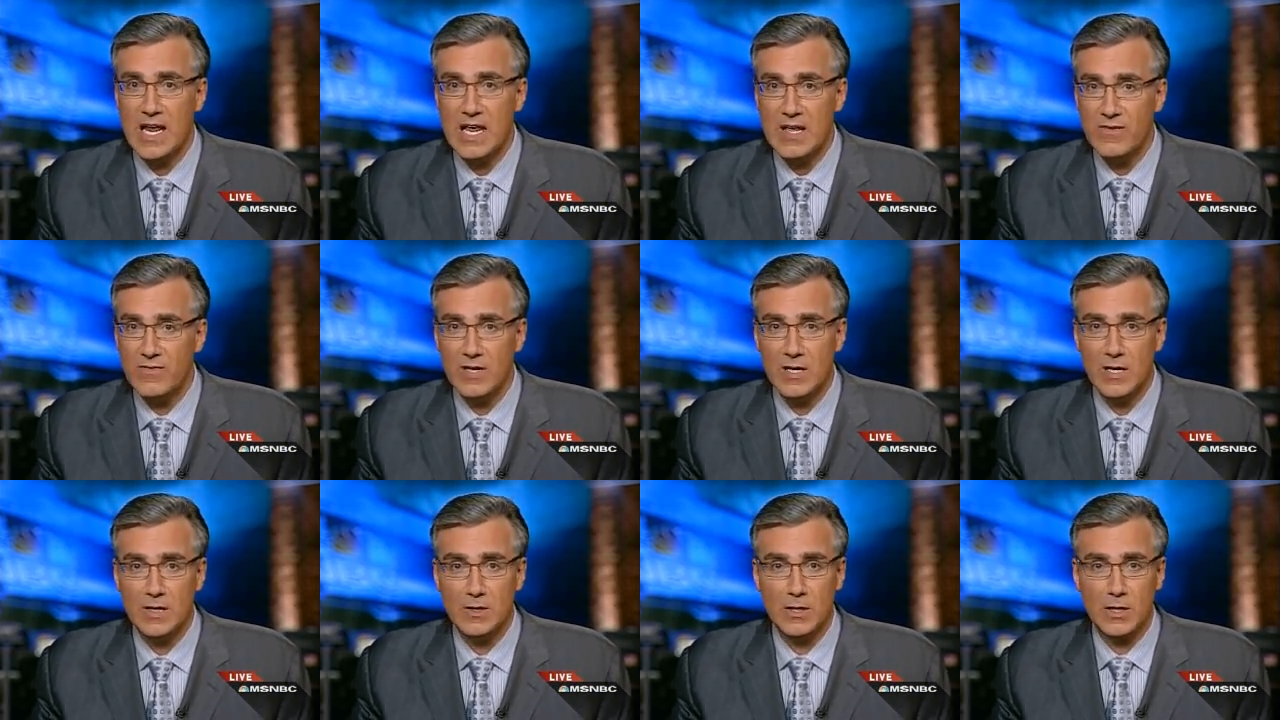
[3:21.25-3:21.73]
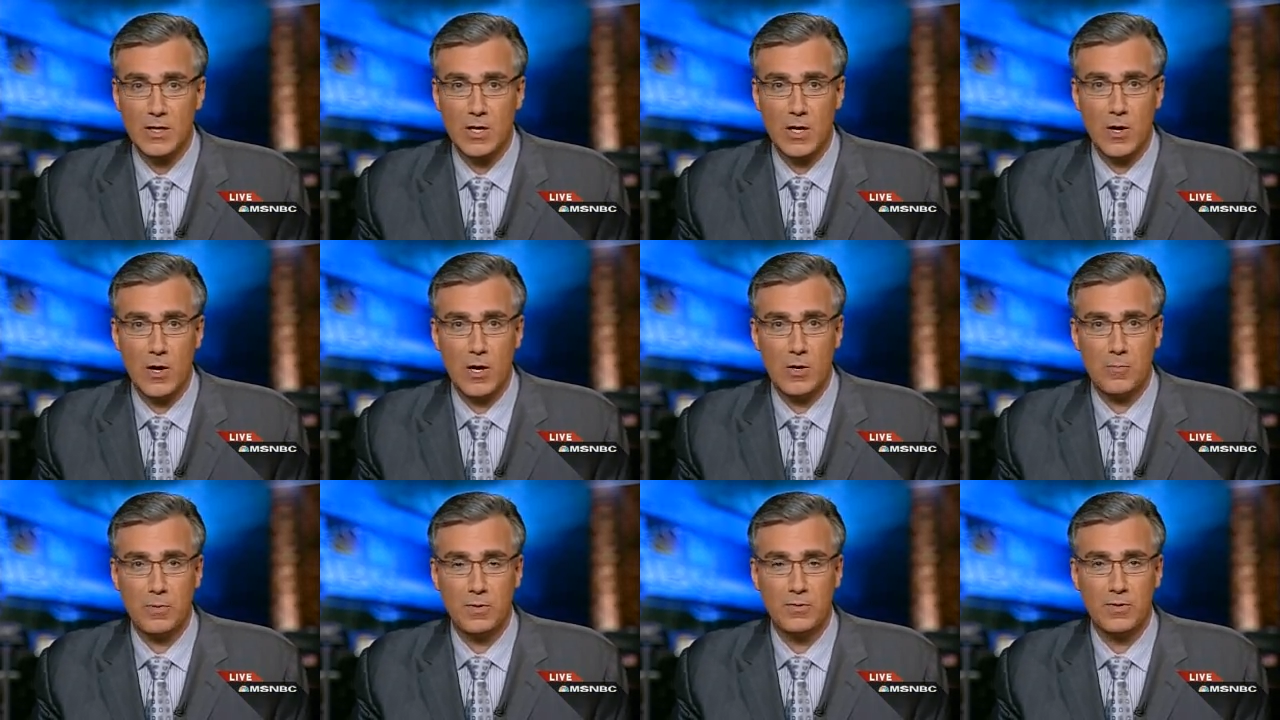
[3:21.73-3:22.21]
even in the
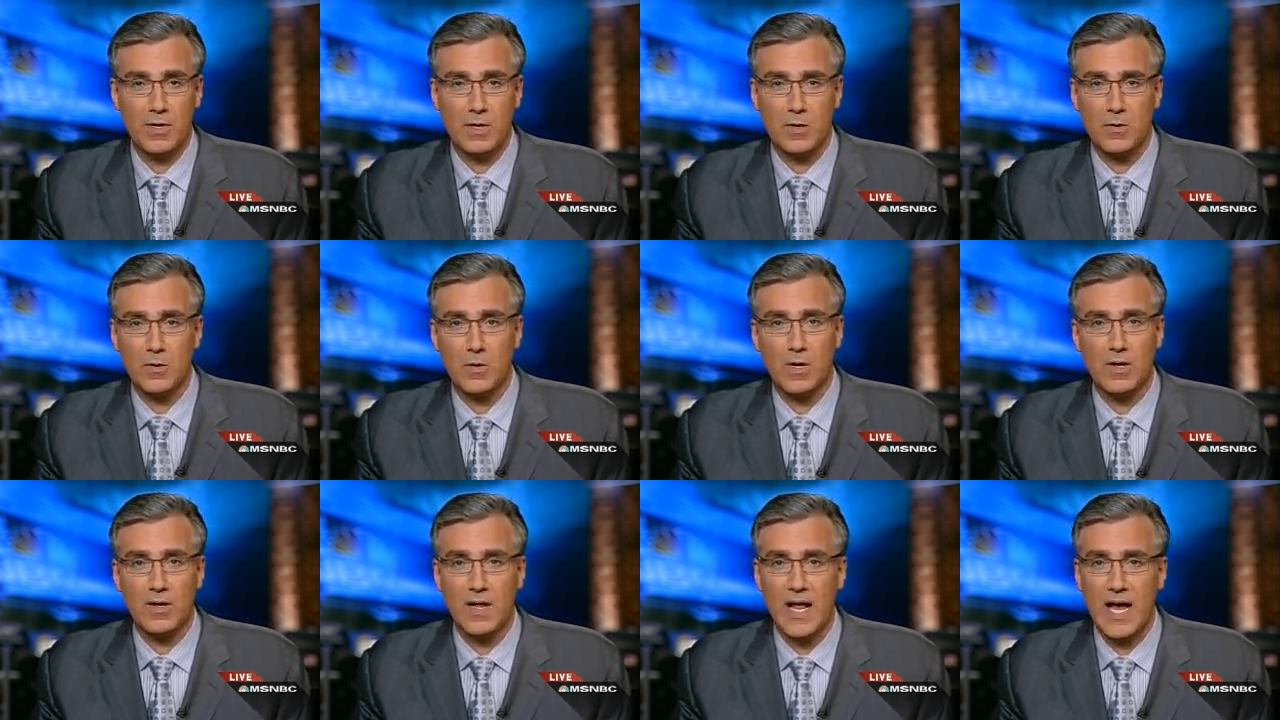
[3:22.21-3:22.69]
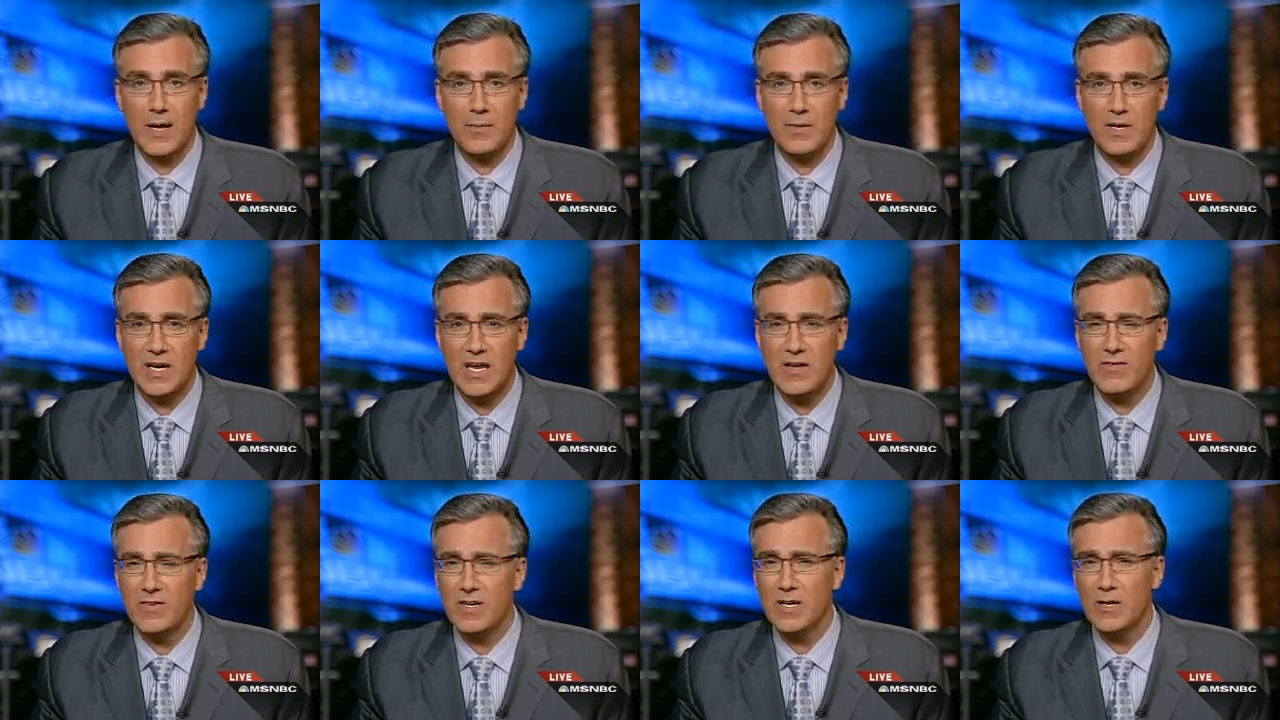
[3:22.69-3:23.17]
current political
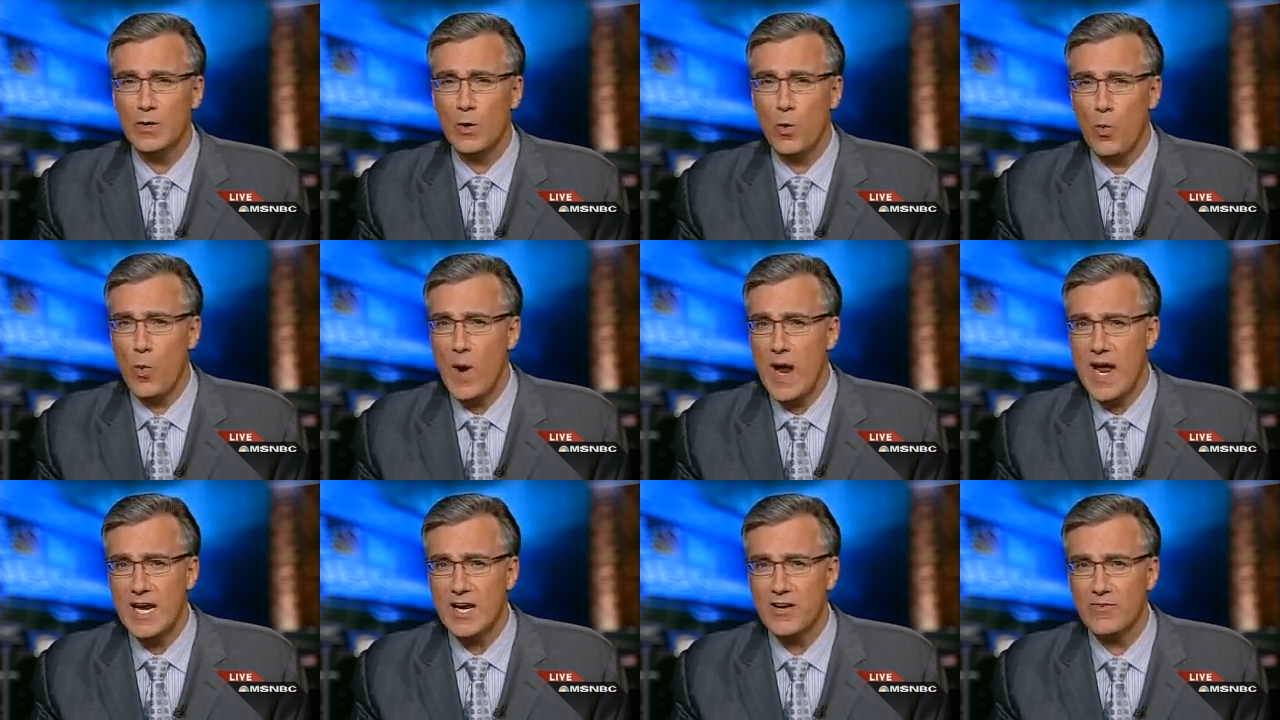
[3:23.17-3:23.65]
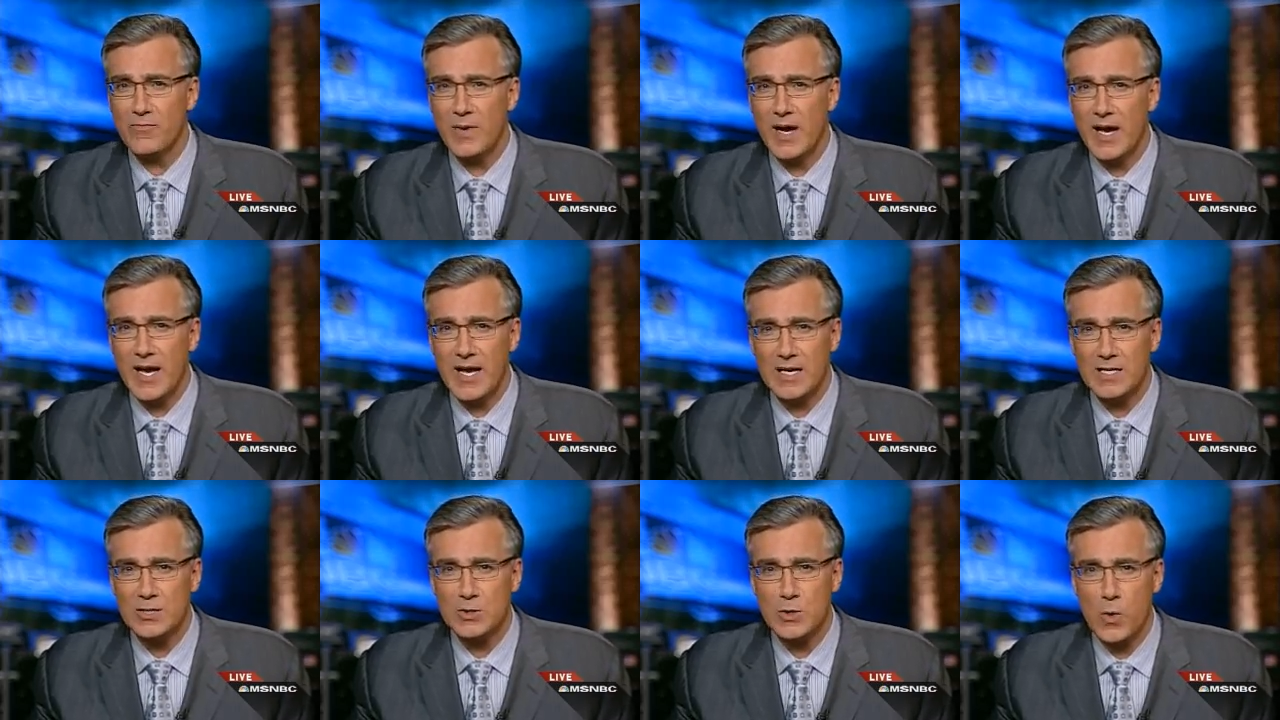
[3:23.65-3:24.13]
climate, even in the wake of
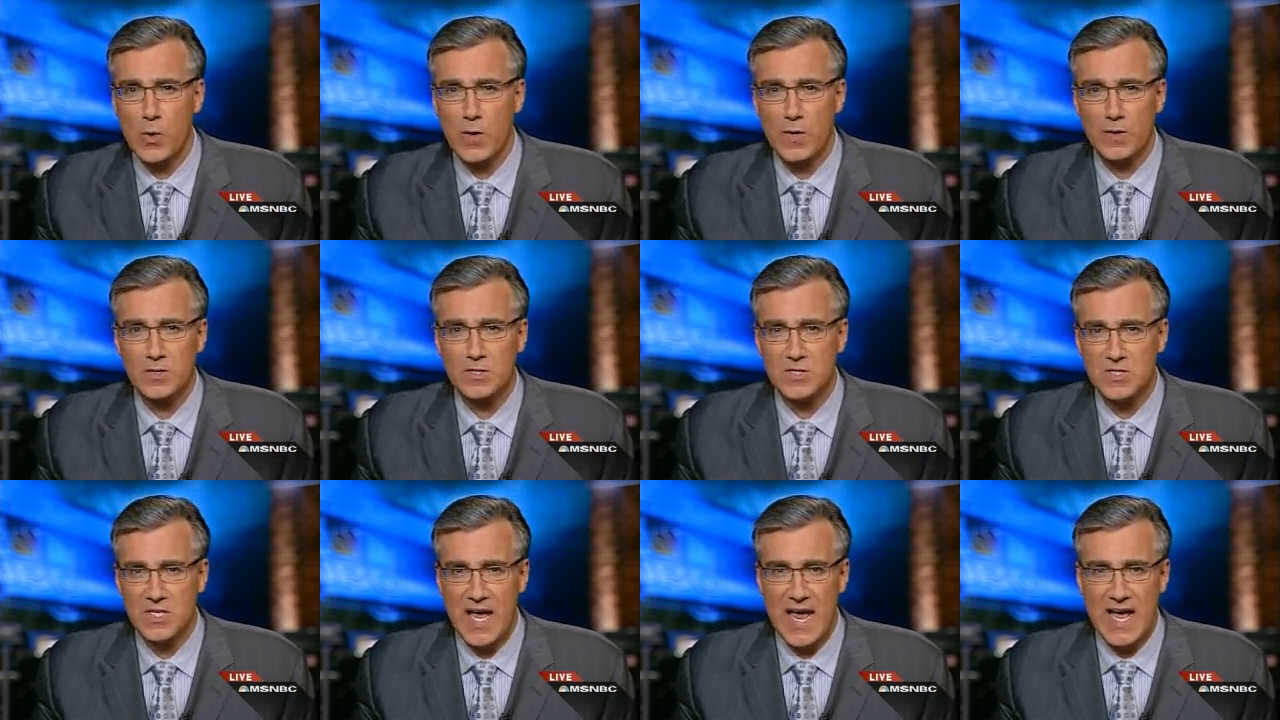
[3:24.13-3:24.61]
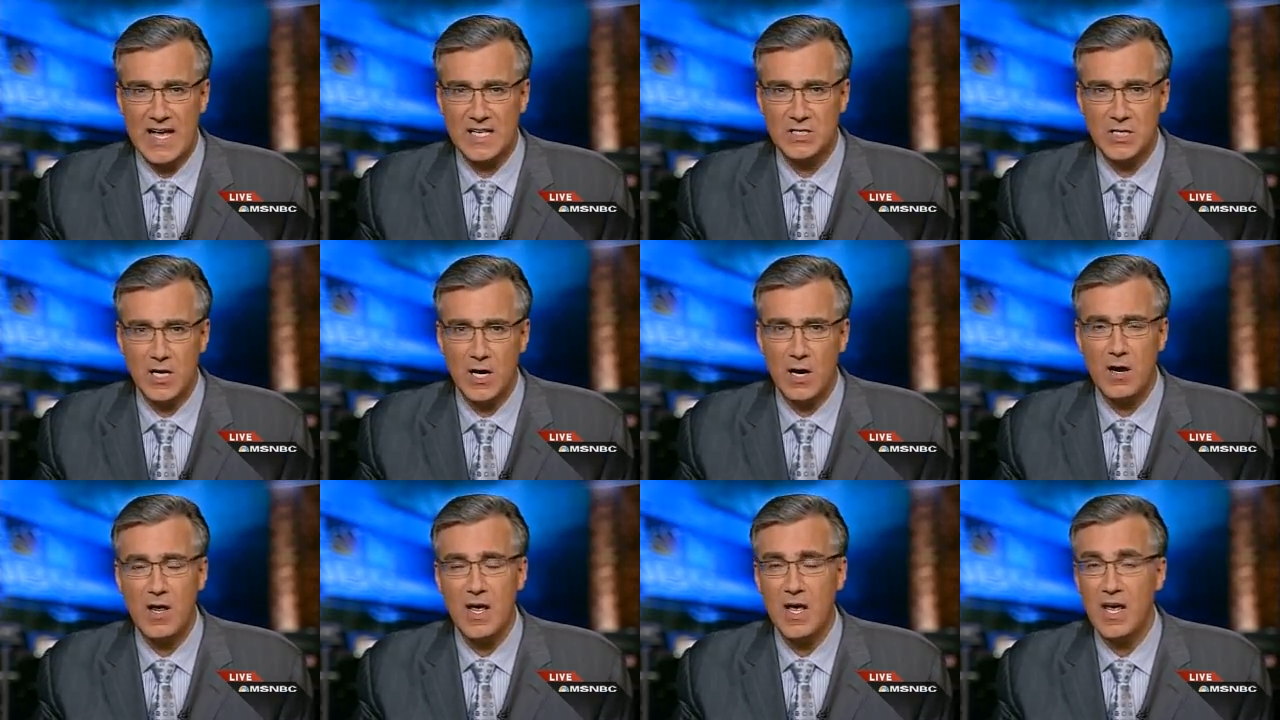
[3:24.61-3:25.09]
my editorial stance
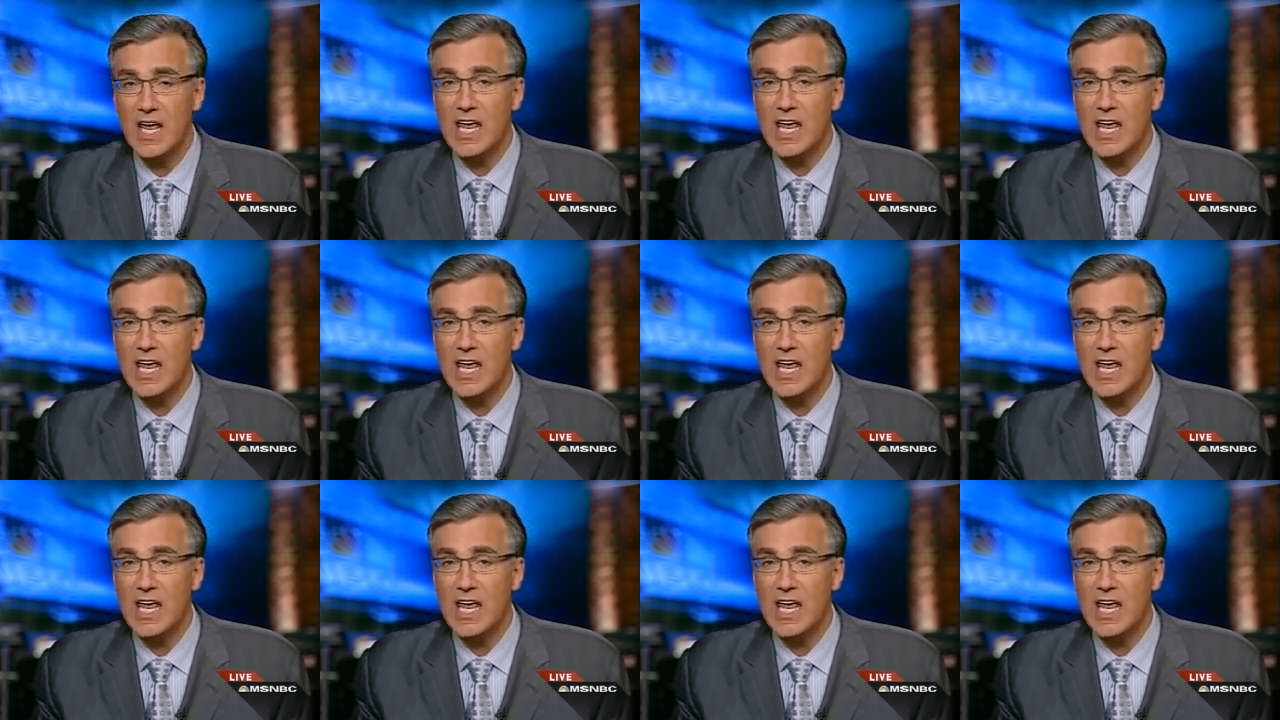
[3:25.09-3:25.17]
here,